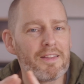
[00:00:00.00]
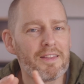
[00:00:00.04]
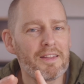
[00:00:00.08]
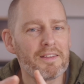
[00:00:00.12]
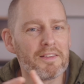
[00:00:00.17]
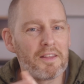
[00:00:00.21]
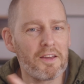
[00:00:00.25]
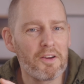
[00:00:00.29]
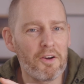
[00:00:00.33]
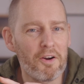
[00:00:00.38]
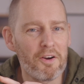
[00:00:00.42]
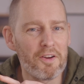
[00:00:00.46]
think
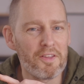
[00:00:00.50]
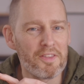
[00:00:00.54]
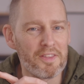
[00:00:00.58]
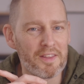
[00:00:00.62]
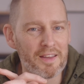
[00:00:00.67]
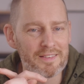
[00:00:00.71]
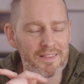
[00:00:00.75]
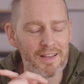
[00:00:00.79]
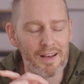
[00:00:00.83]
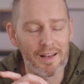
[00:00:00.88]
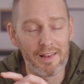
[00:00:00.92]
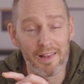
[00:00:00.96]
they are
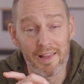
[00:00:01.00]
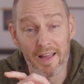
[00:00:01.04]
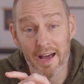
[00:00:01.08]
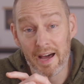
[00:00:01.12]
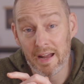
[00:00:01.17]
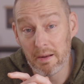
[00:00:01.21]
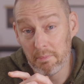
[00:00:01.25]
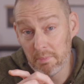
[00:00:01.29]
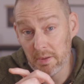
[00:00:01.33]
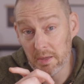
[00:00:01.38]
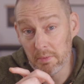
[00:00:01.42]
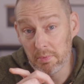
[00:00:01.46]
things that a
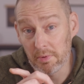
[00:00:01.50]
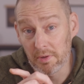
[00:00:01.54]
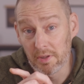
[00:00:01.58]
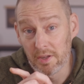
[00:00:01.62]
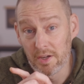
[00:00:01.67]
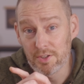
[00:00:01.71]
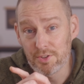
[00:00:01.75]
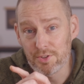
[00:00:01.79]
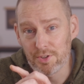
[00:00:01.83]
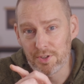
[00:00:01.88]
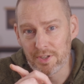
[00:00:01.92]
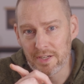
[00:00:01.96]
lot of people
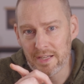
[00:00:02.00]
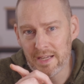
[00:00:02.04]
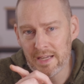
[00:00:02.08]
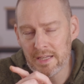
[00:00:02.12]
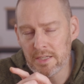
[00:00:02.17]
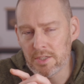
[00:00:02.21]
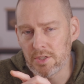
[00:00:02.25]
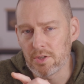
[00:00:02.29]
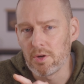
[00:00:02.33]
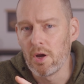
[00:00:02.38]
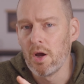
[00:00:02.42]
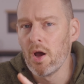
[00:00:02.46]
turn
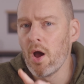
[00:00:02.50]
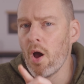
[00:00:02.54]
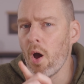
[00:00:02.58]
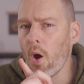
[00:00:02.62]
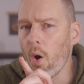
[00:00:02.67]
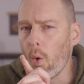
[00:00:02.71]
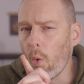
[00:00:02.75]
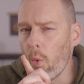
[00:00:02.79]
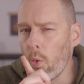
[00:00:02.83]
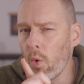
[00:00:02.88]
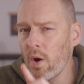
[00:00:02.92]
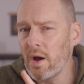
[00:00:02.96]
into.
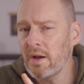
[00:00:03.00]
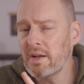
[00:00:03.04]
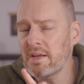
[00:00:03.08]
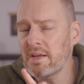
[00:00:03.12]
One